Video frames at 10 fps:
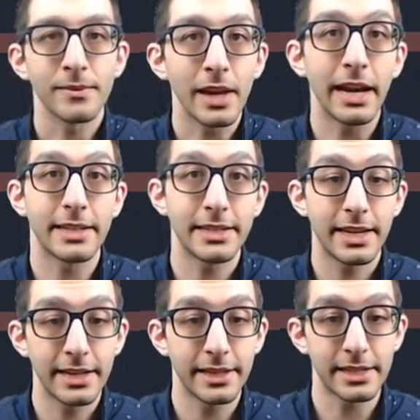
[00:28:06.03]
As I
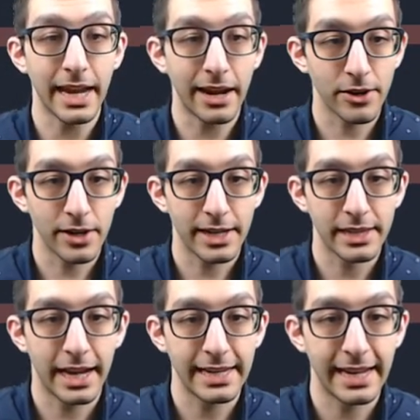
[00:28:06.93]
said, this error on
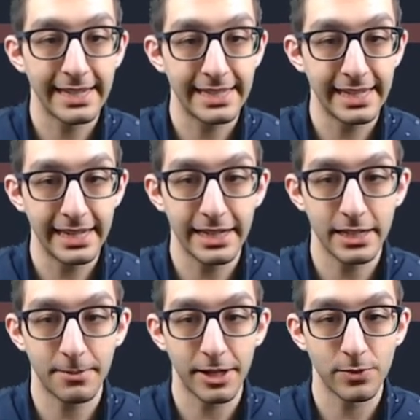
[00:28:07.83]
line nineteen
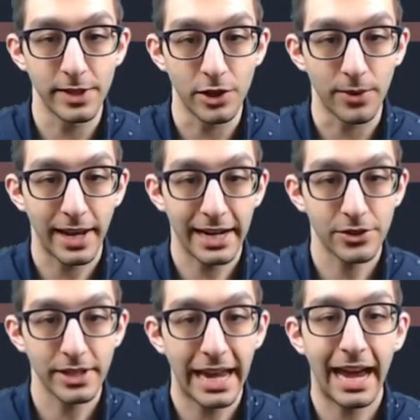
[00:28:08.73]
is because we don't
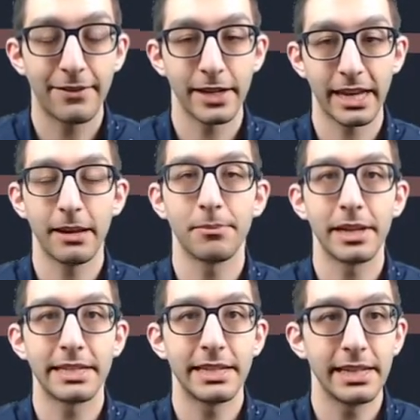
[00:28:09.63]
actually have a
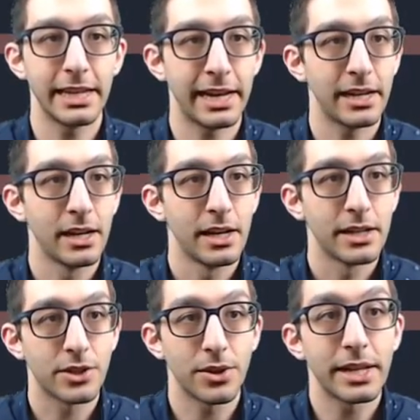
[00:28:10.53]
gameplay scene yet.
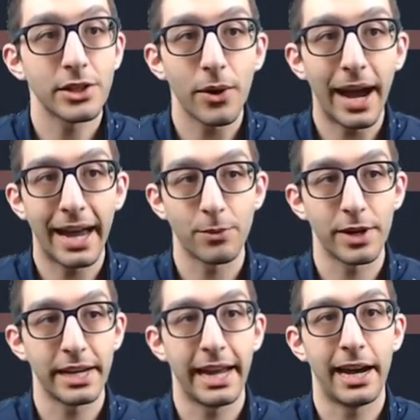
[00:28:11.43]
So let's go add
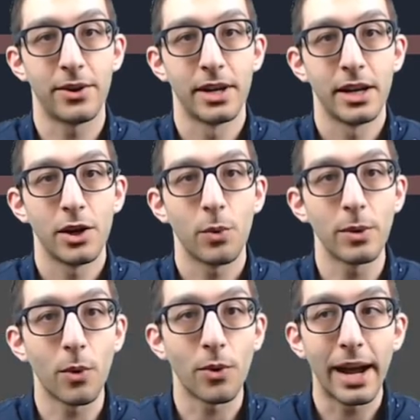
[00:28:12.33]
one now. We
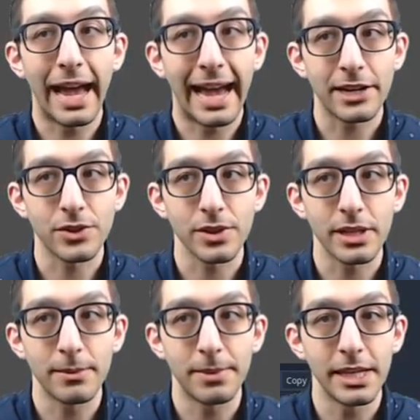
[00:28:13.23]
won't
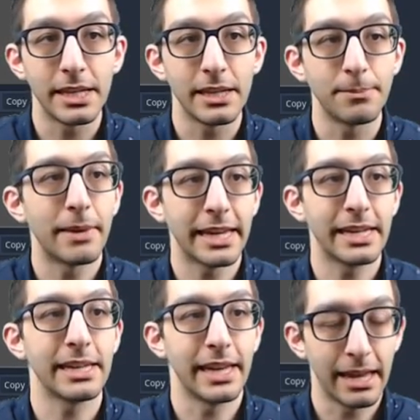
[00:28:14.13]
actually be
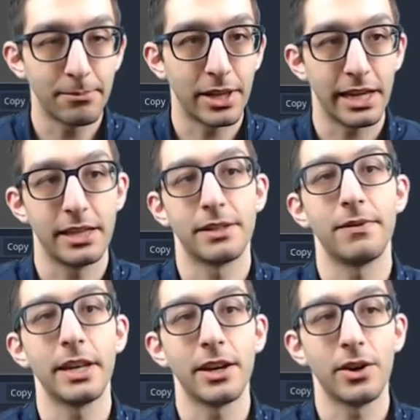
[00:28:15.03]
making gameplay in this
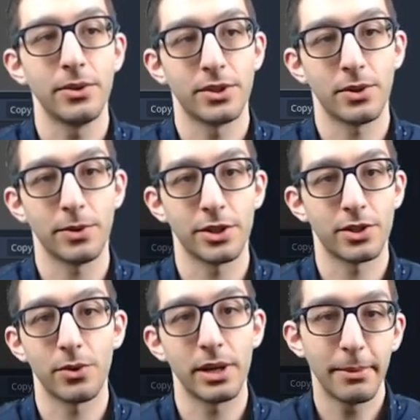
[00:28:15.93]
video. So we're just
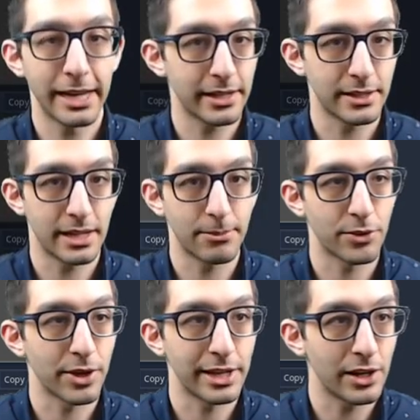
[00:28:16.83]
going to make a
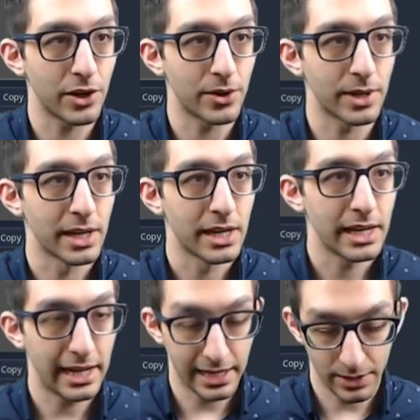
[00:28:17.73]
temporary node
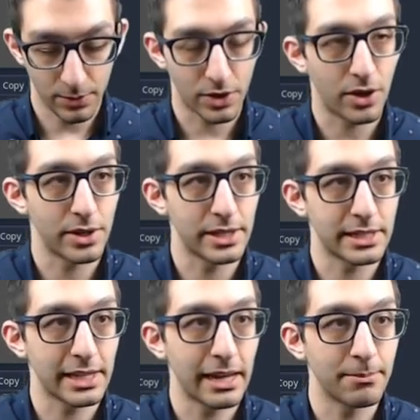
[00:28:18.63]
and we'll call this
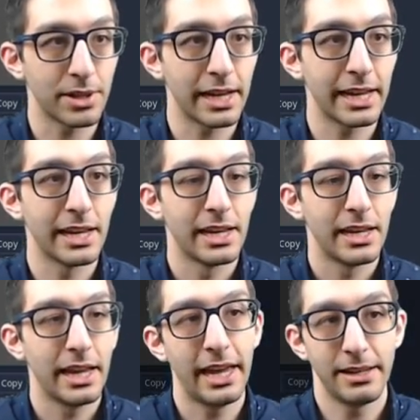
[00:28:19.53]
gameplay.
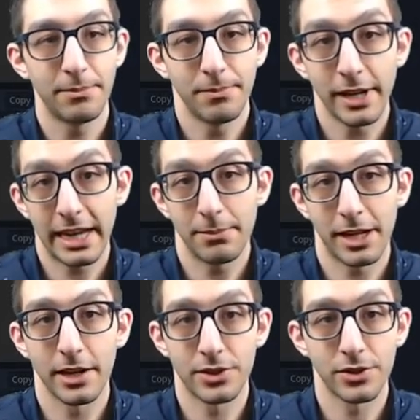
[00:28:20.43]
And again,
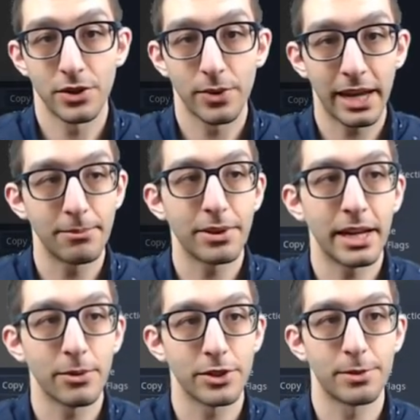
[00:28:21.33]
because there's no gameplay,
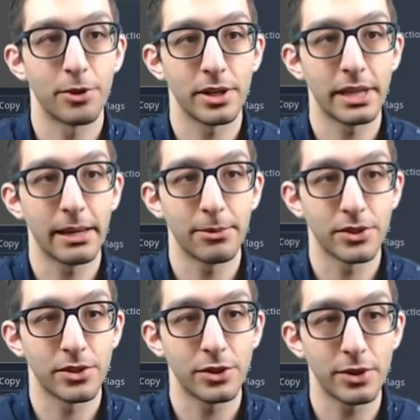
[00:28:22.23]
we'll just put a label
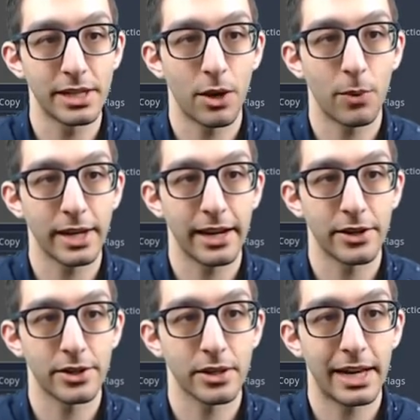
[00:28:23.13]
so that you can tell what
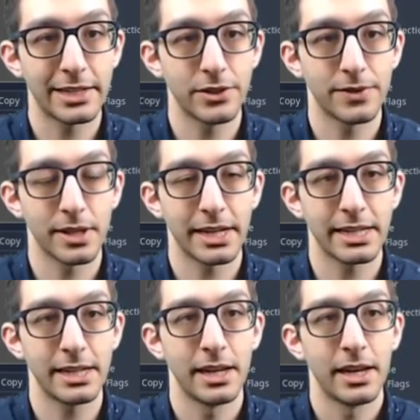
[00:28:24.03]
character class you've
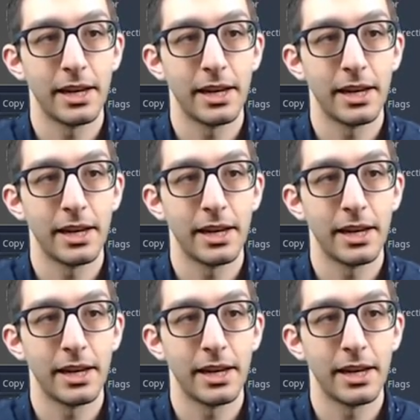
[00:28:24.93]
selected.